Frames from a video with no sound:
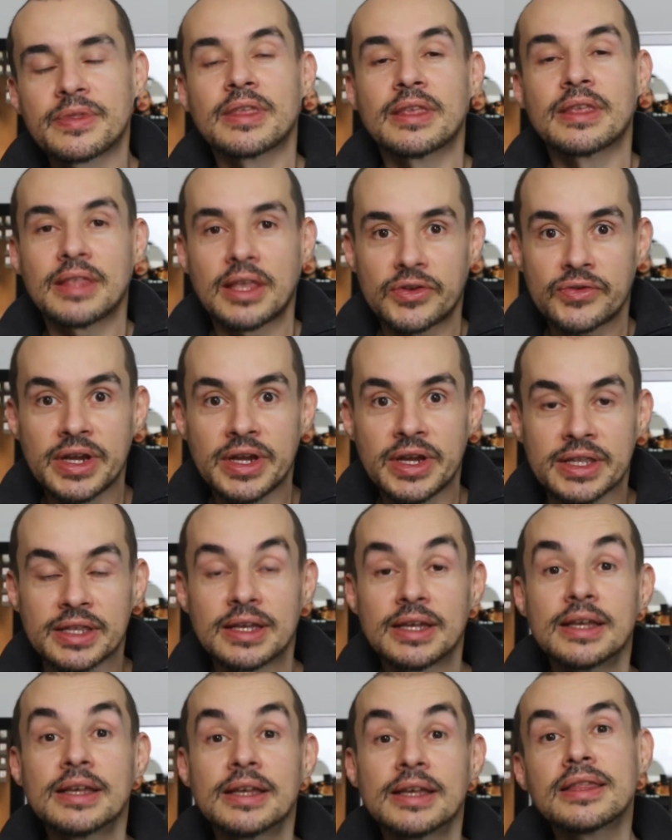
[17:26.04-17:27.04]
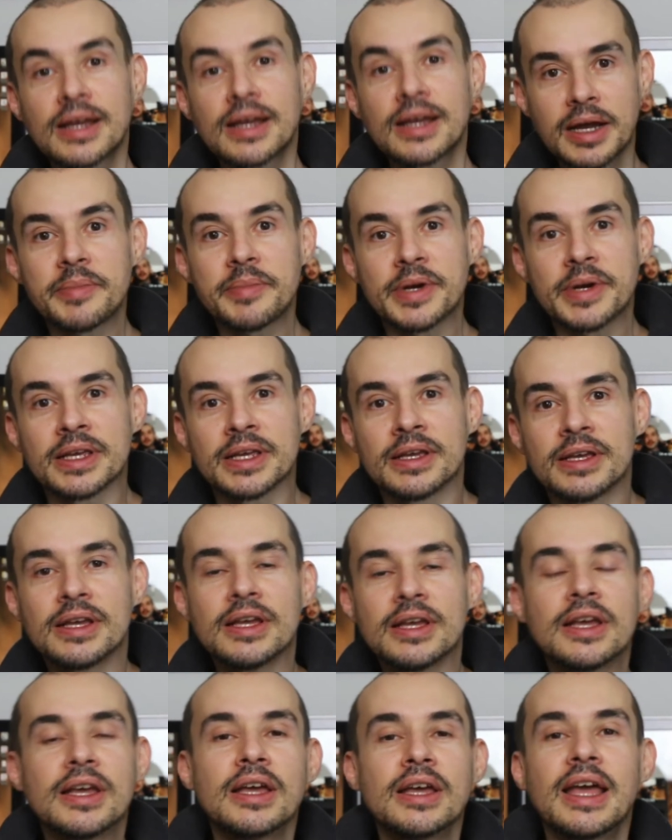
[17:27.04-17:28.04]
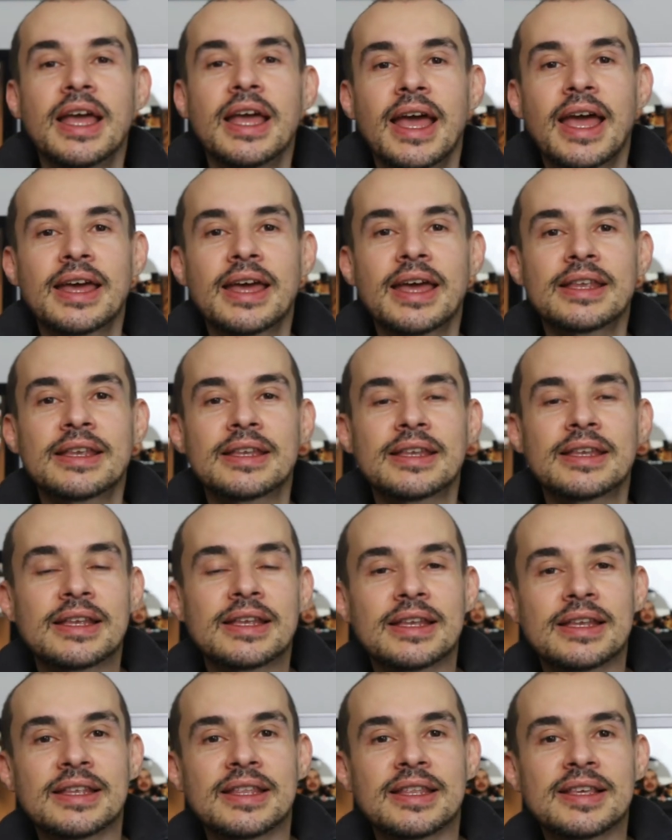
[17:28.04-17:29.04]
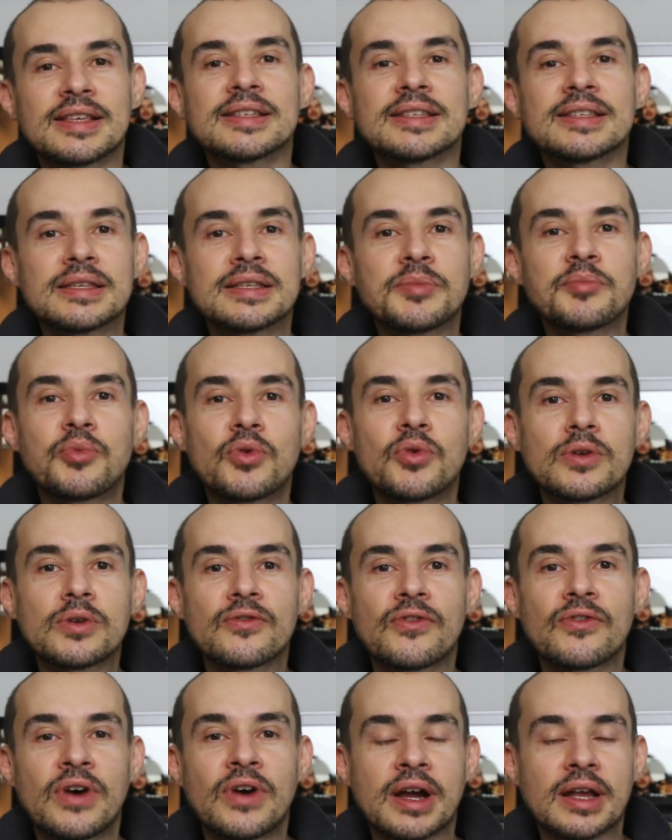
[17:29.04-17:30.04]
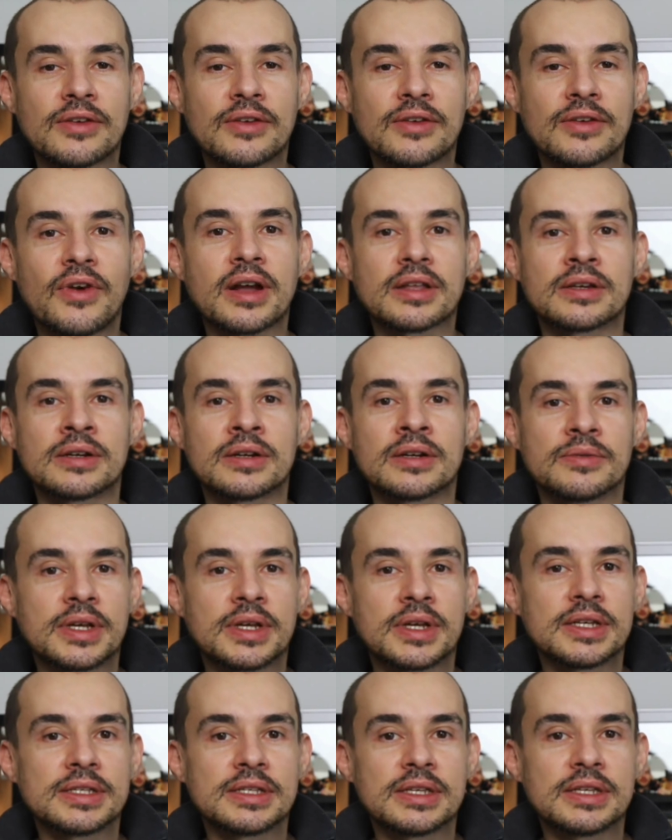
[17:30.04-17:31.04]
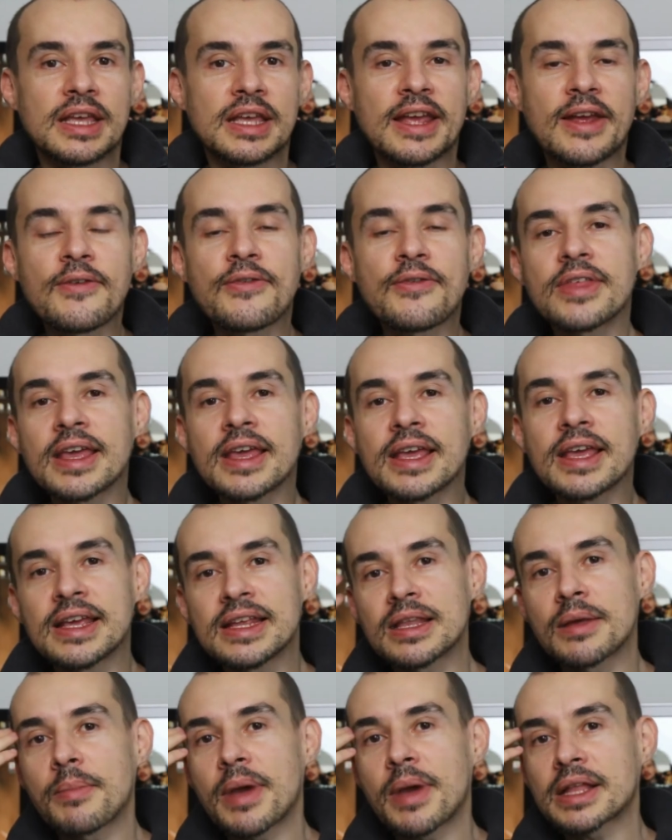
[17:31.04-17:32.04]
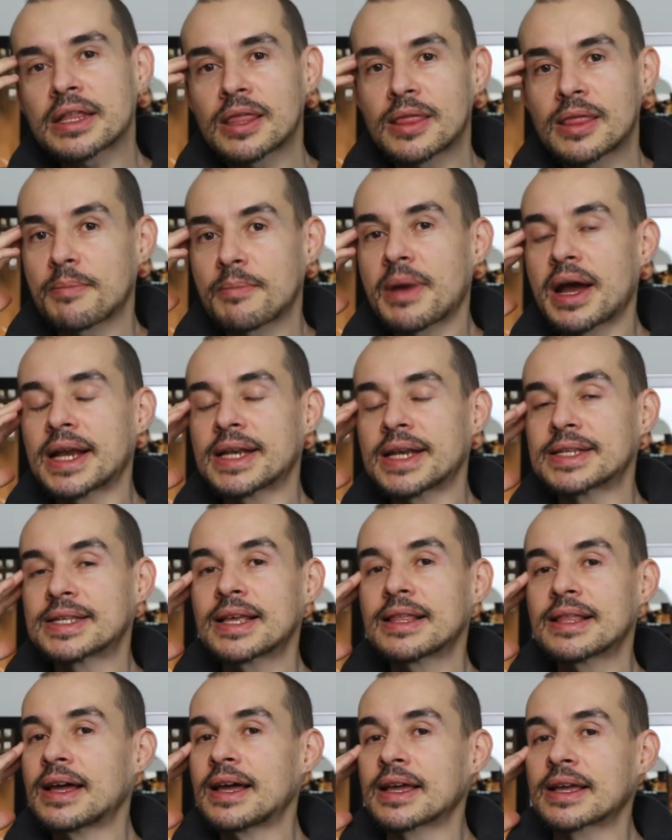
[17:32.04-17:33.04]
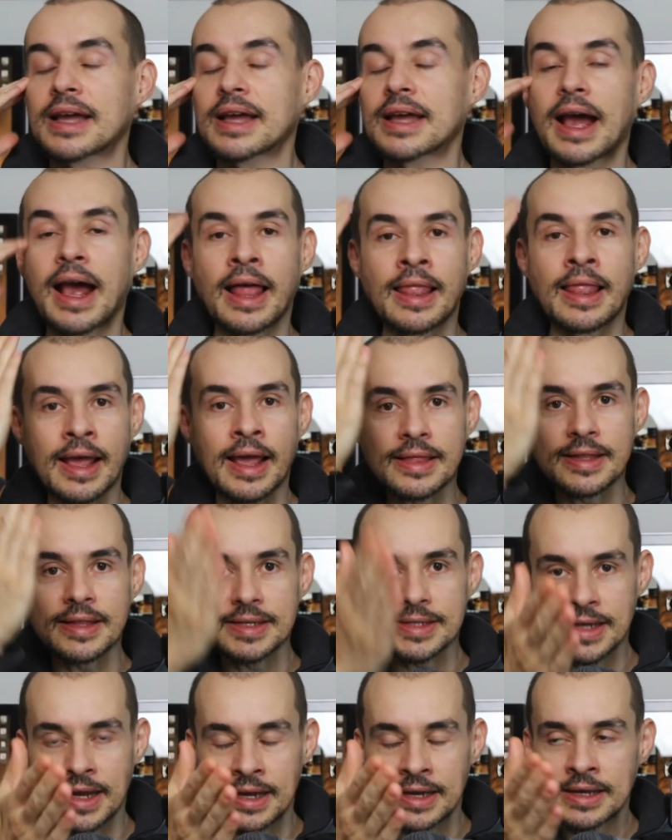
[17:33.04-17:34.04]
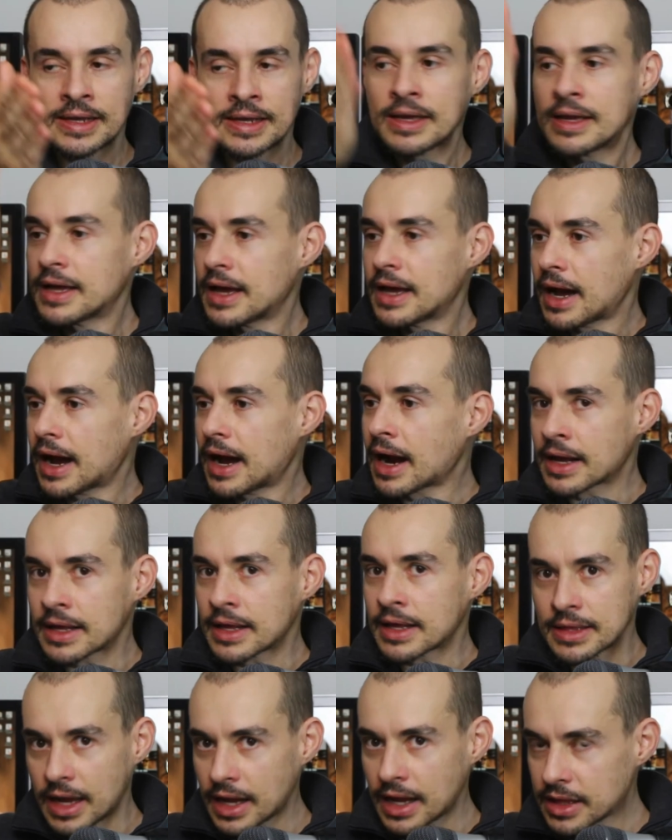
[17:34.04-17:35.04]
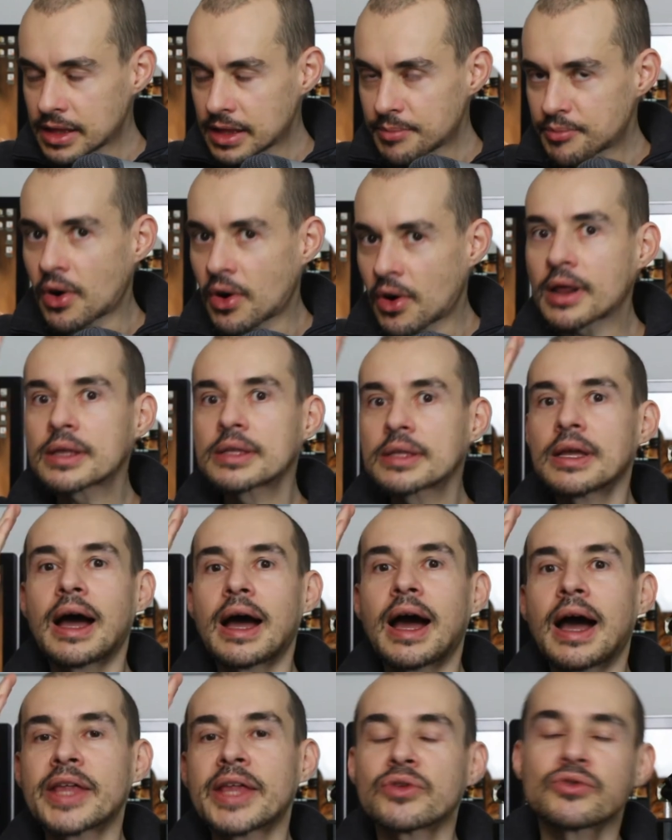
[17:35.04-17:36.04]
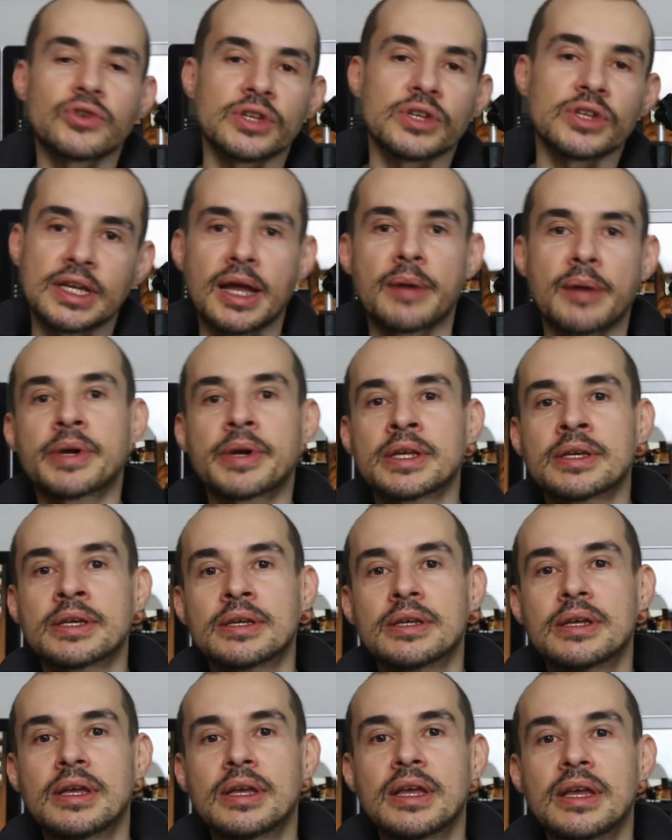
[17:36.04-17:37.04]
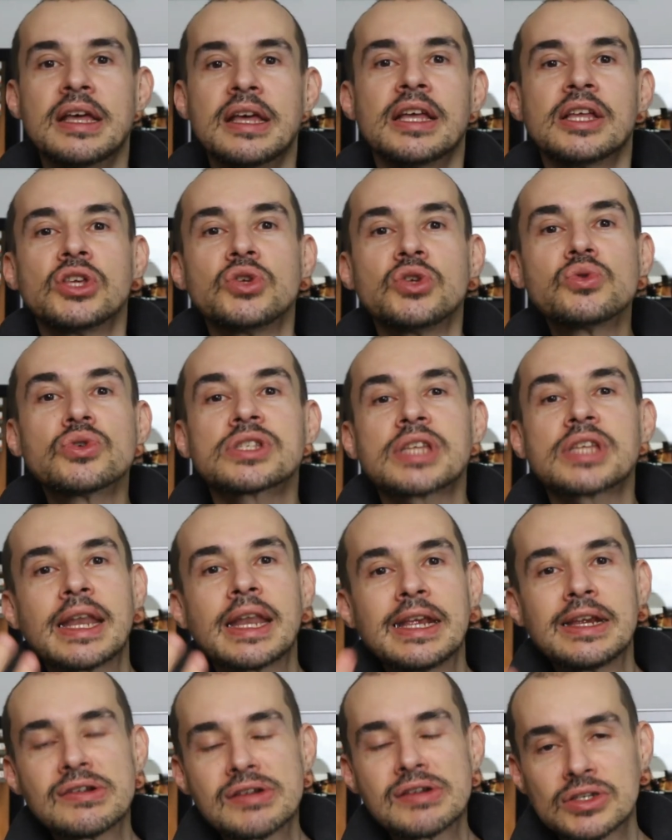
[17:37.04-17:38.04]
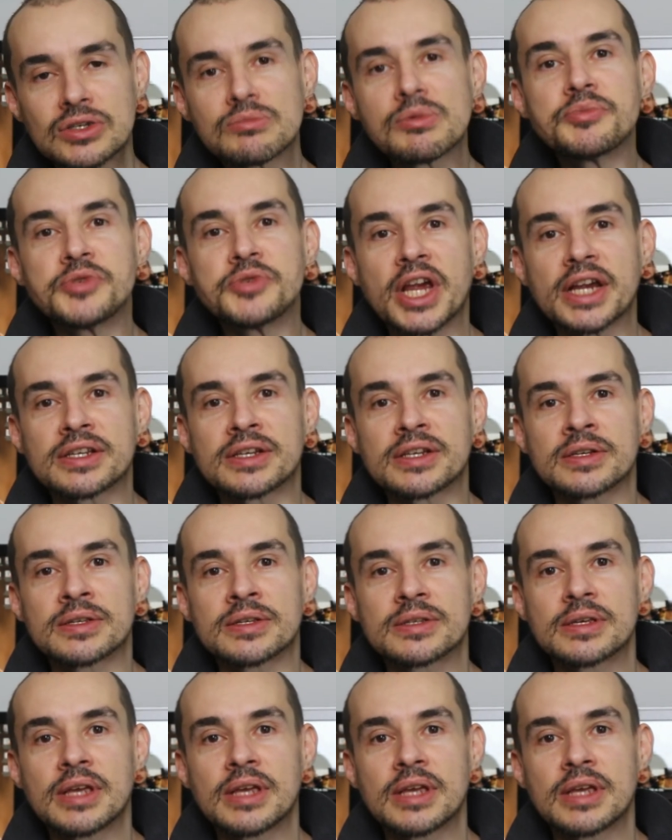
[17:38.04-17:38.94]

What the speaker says: That's right, the company. And this is an important factor, because if they, in the back of their minds, they're like, I like this guy, I like the product, I don't trust the company, you'll start hearing some objections.